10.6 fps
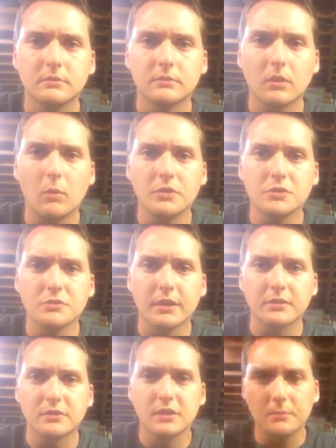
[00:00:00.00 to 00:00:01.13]
What is your next
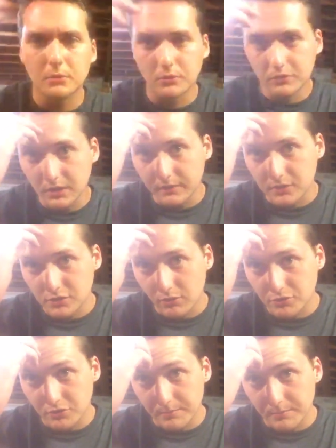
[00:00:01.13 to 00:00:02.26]
step towards getting the
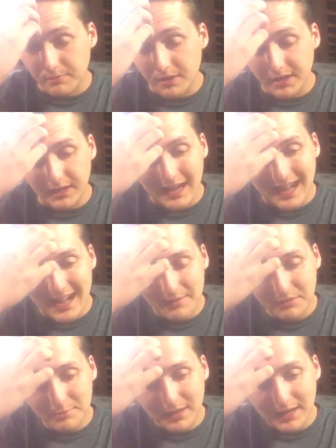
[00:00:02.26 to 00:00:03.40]
charger up and running? I have
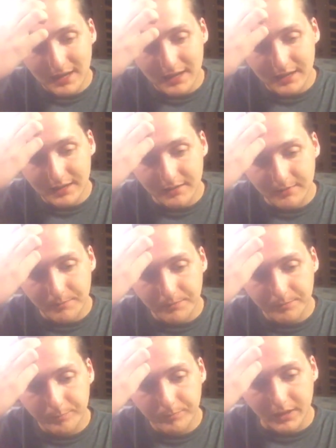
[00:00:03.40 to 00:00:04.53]
to buy
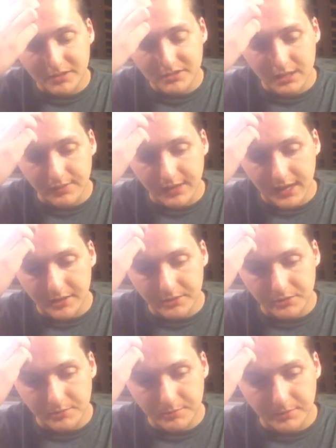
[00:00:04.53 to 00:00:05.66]
a set of
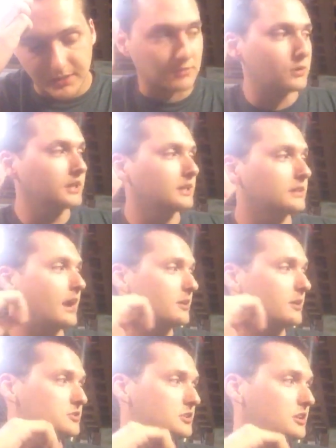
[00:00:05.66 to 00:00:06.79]
headers because I want to get the
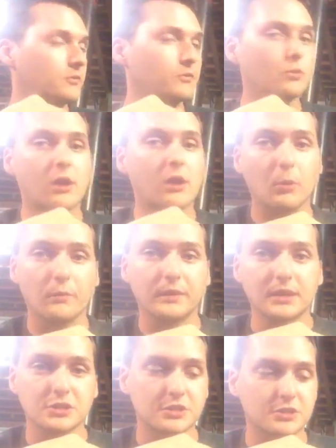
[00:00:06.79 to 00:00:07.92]
headers in before I bolt
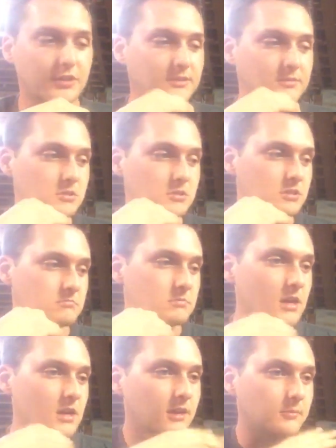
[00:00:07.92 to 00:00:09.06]
the engine and transmission
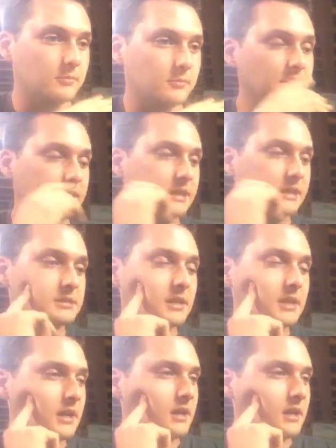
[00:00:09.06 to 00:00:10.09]
completely in.